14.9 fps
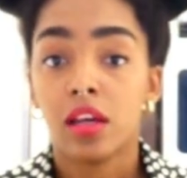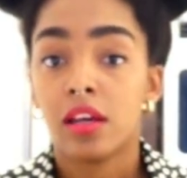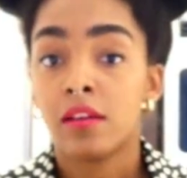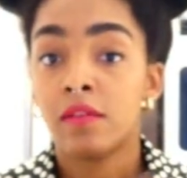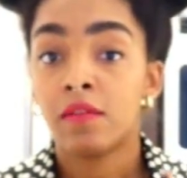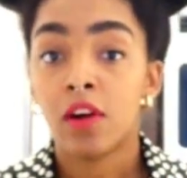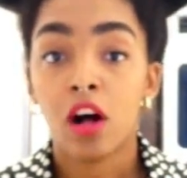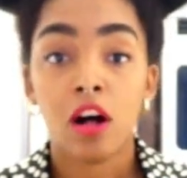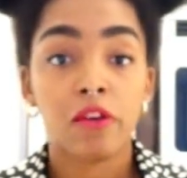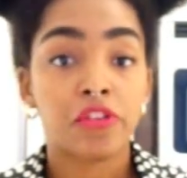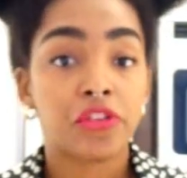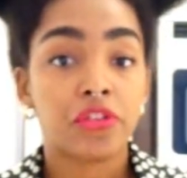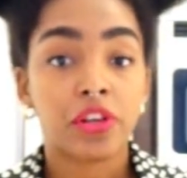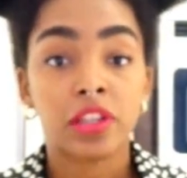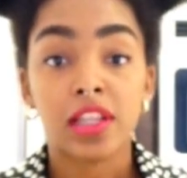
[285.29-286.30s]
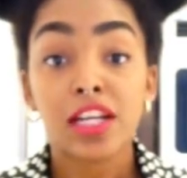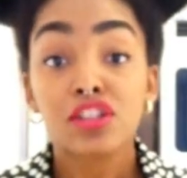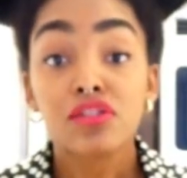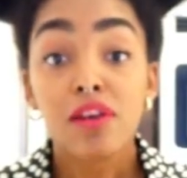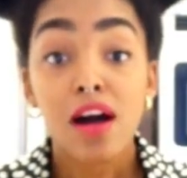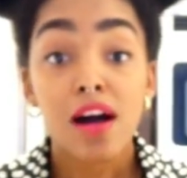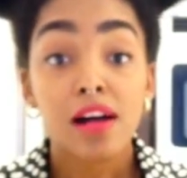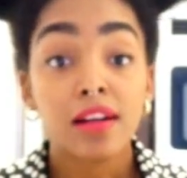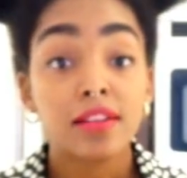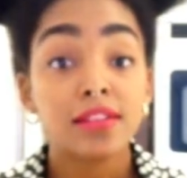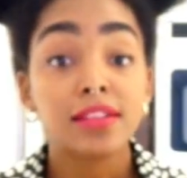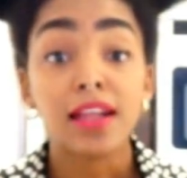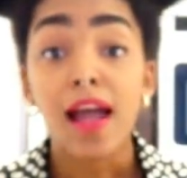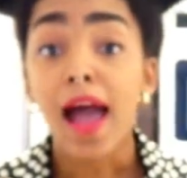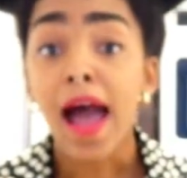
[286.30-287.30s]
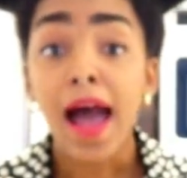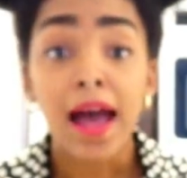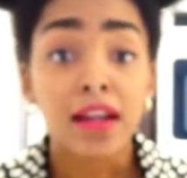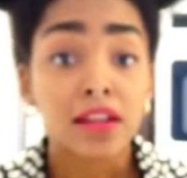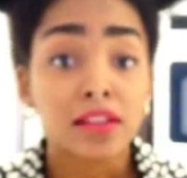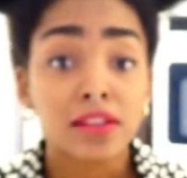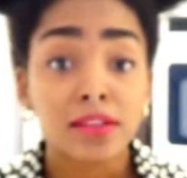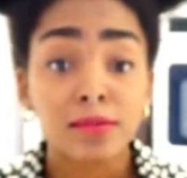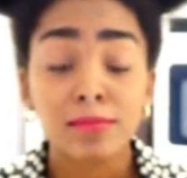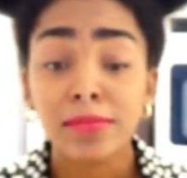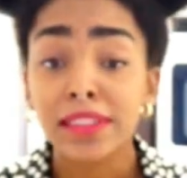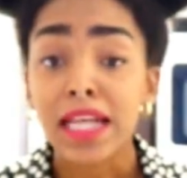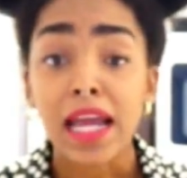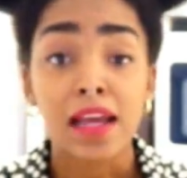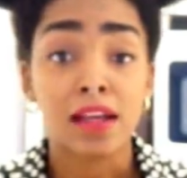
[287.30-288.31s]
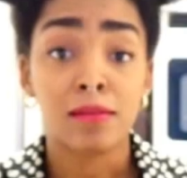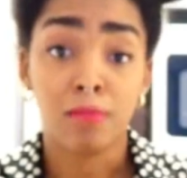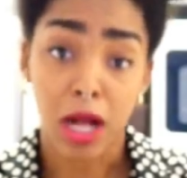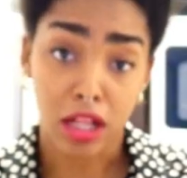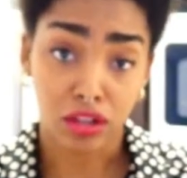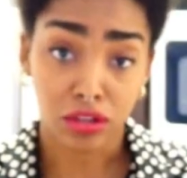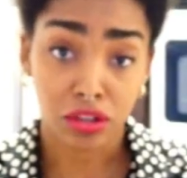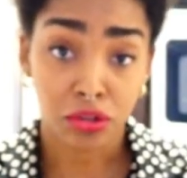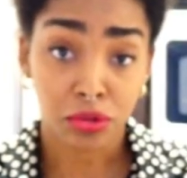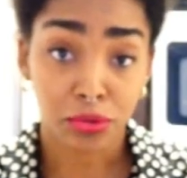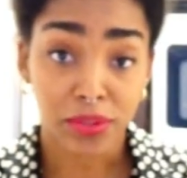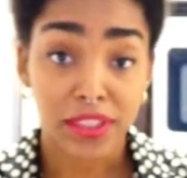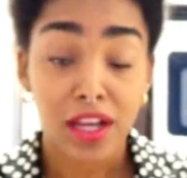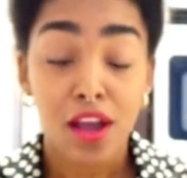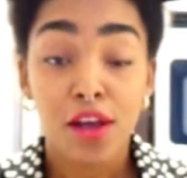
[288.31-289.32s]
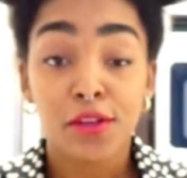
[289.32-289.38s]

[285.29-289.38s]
It involves electrons, atoms, and molecules.